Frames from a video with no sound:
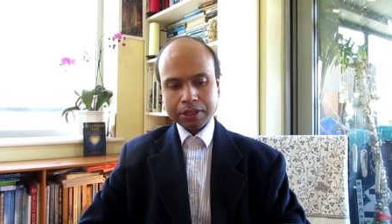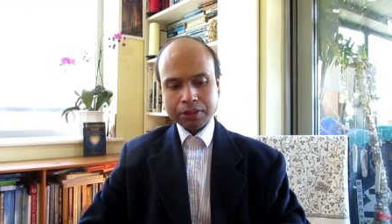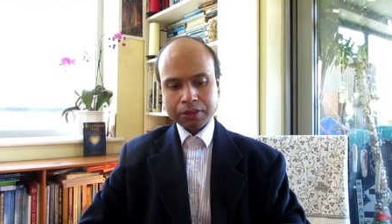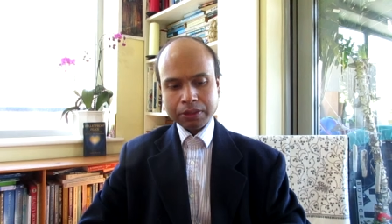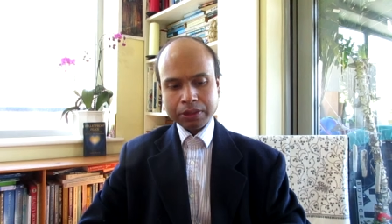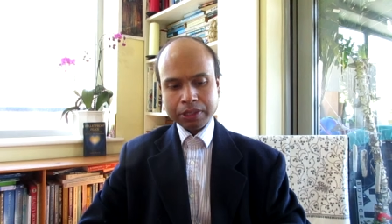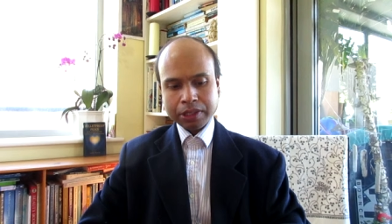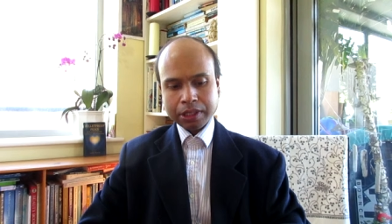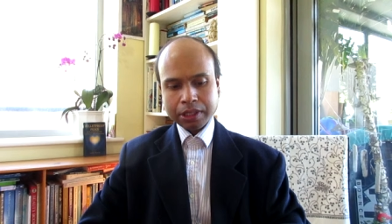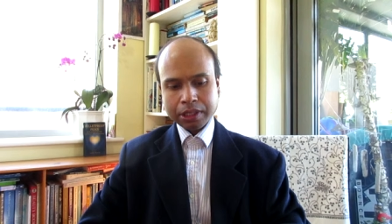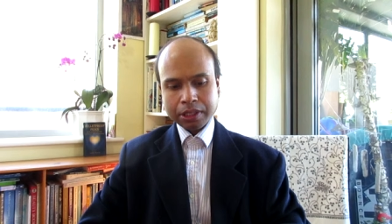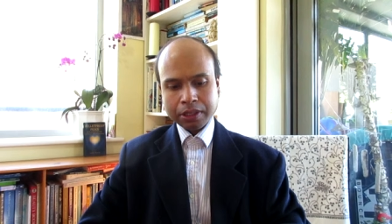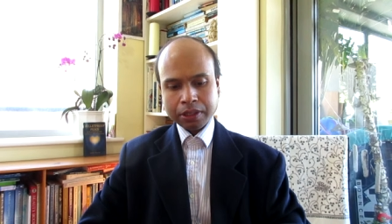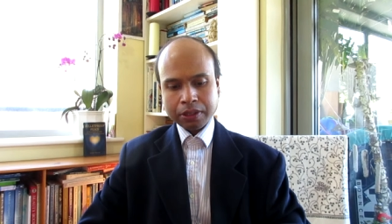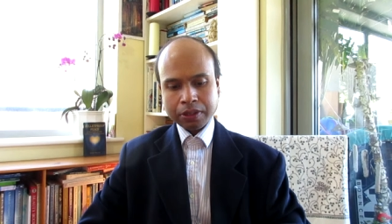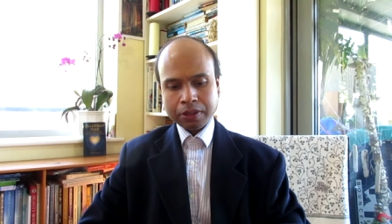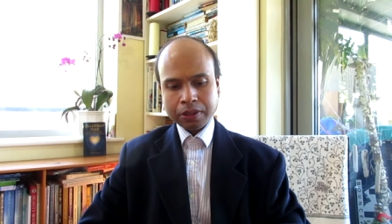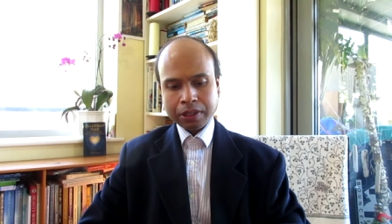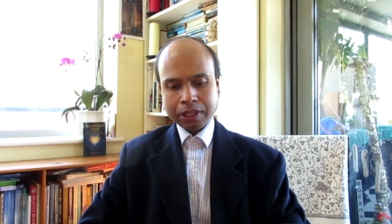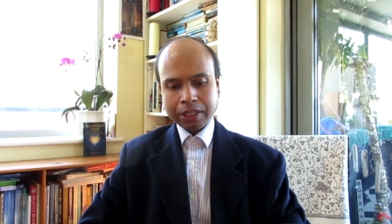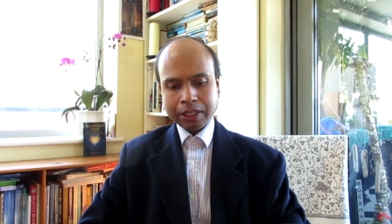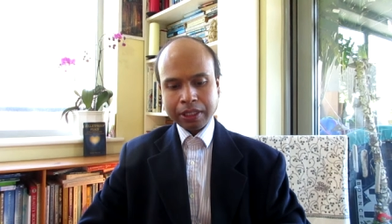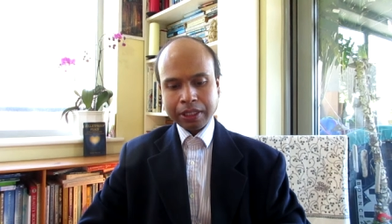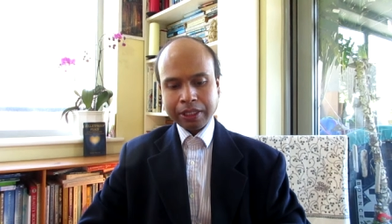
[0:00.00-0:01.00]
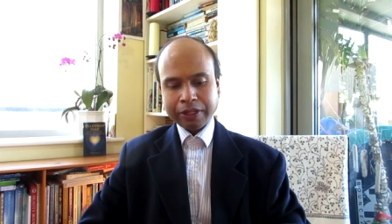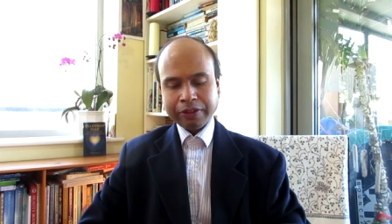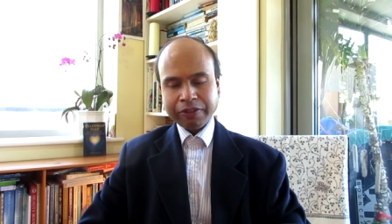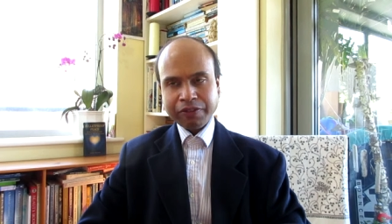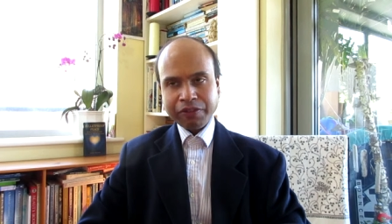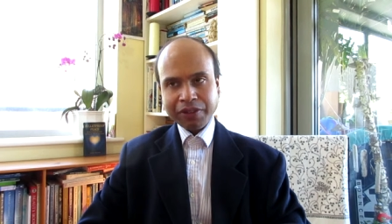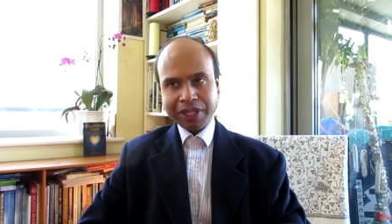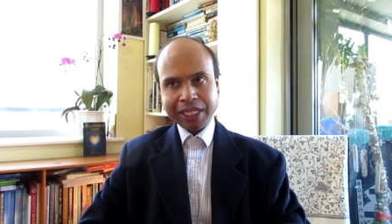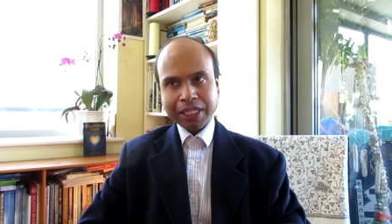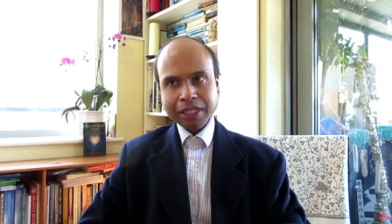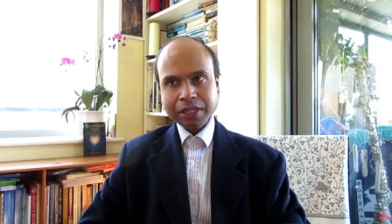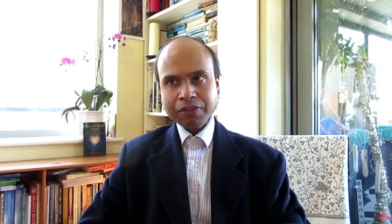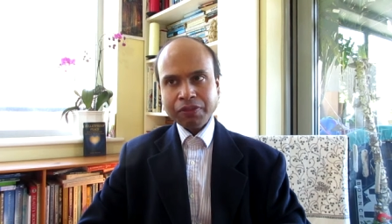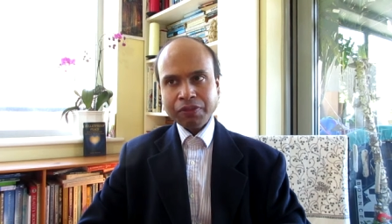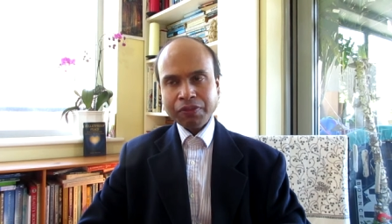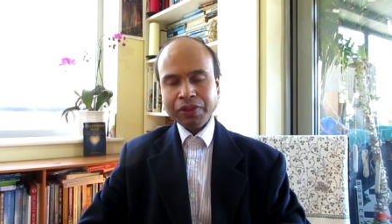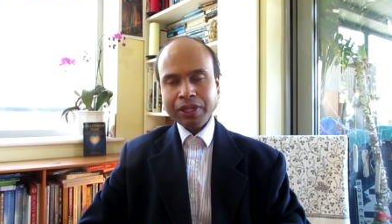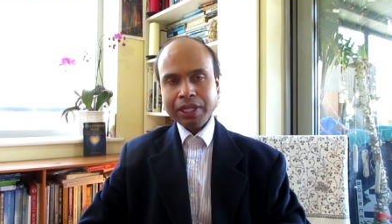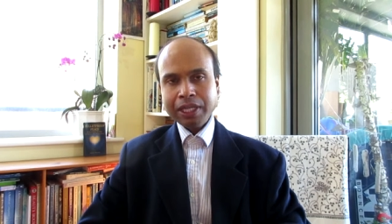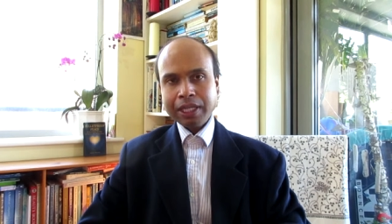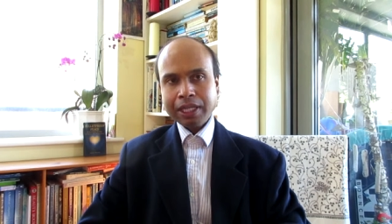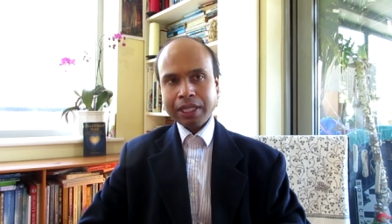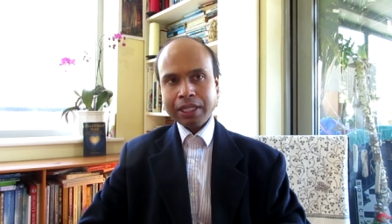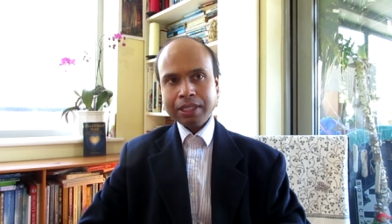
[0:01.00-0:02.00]
Also, feeling the
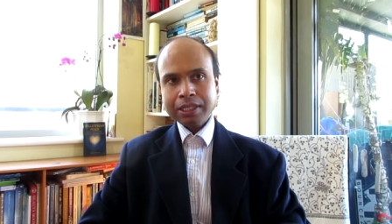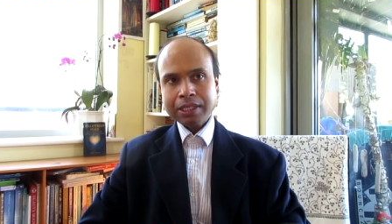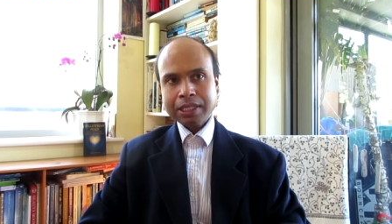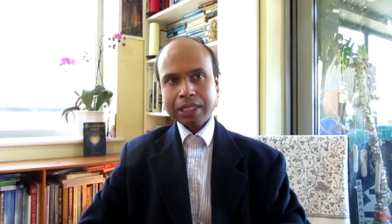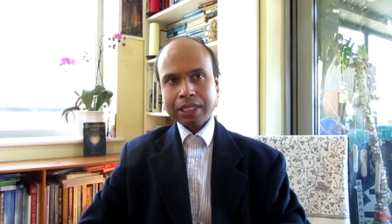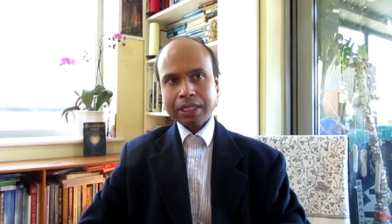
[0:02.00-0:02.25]
feelings